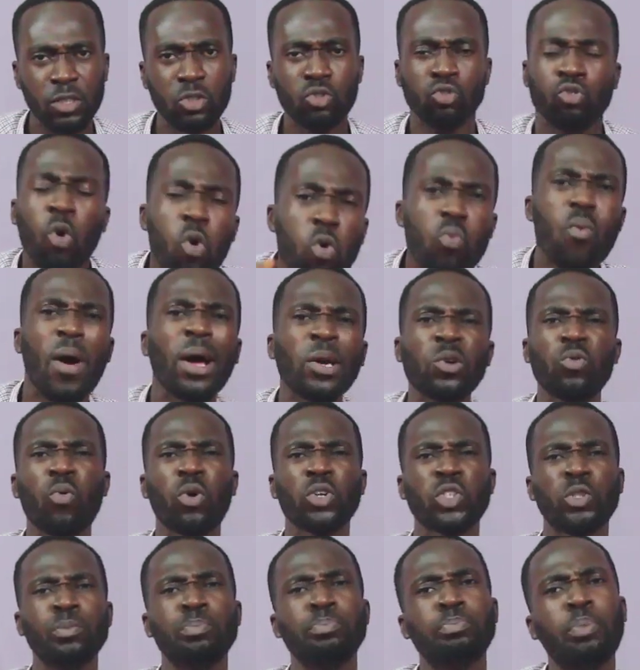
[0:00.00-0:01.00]
No one
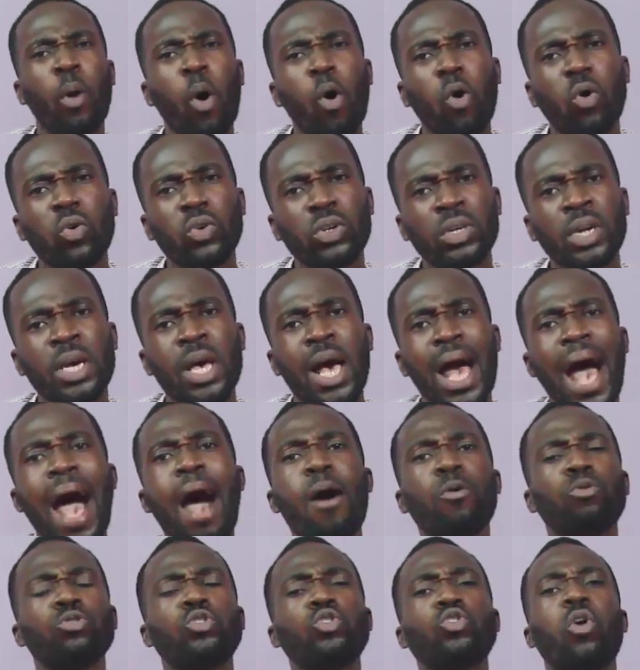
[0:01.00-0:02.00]
was born
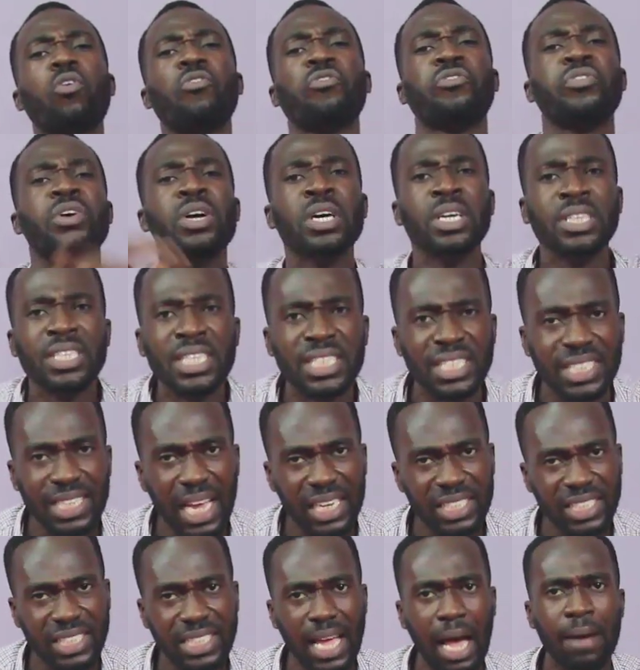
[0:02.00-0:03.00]
out of
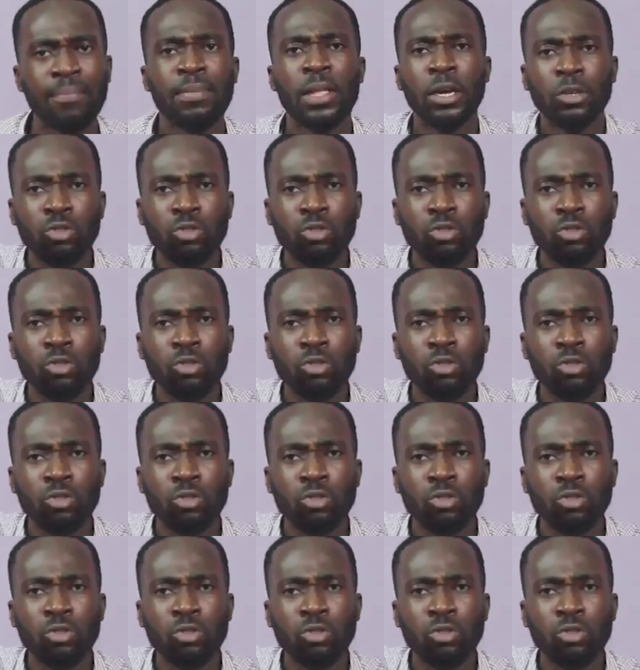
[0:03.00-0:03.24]
disaster.